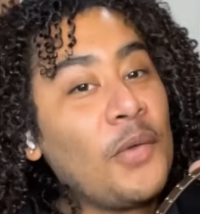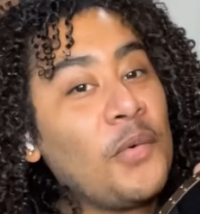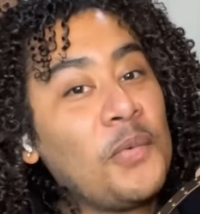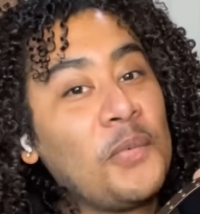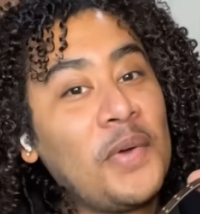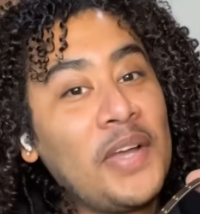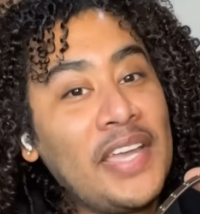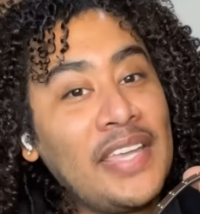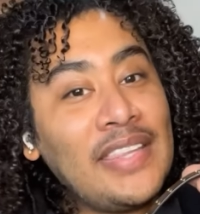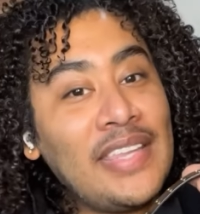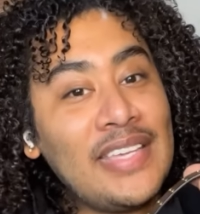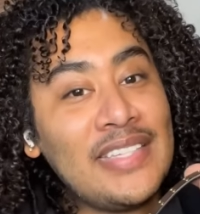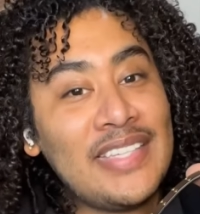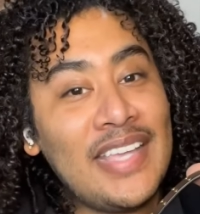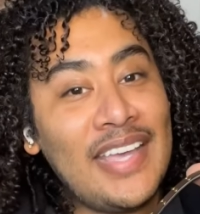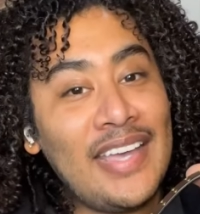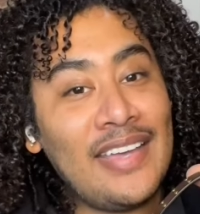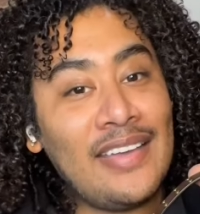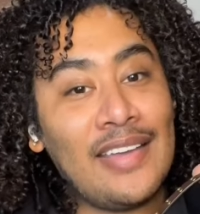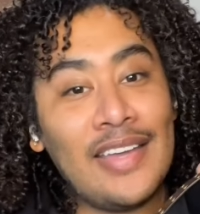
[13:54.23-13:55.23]
What can they
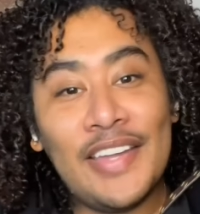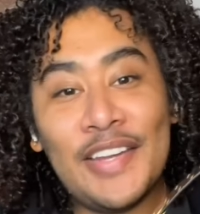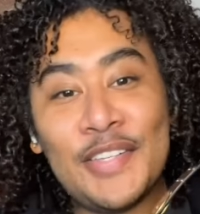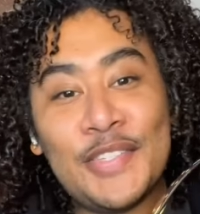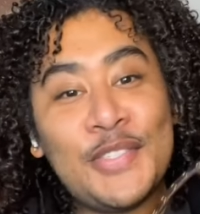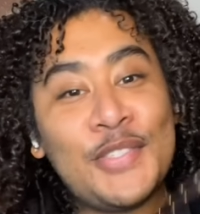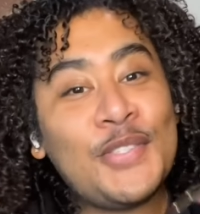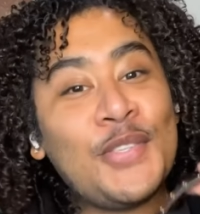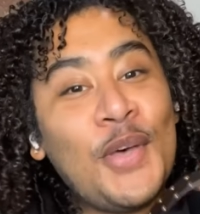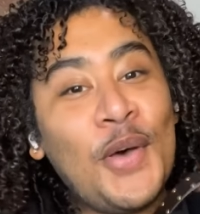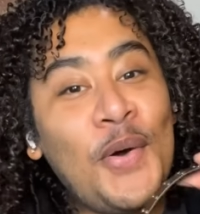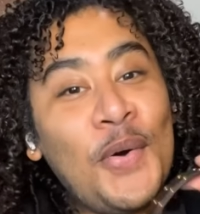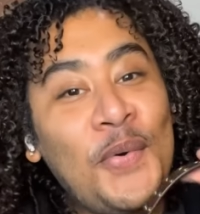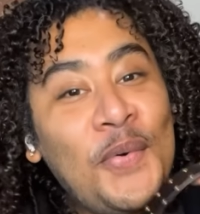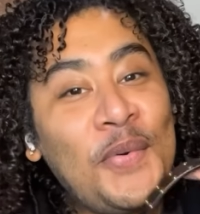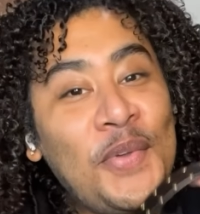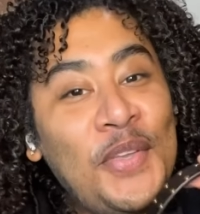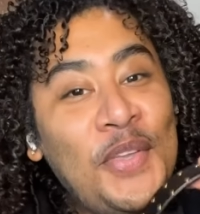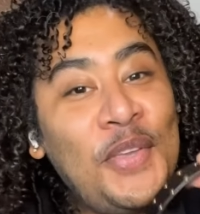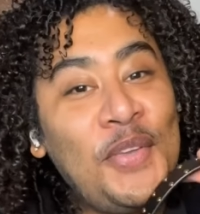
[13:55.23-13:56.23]
say? It is so
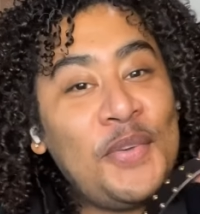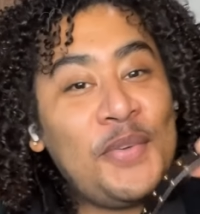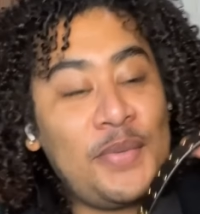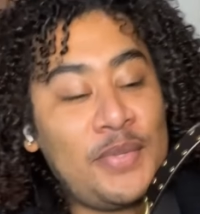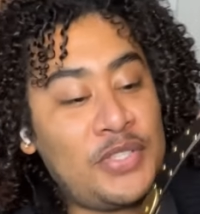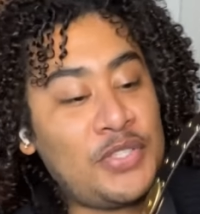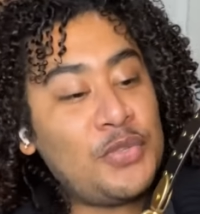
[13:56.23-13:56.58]
cute.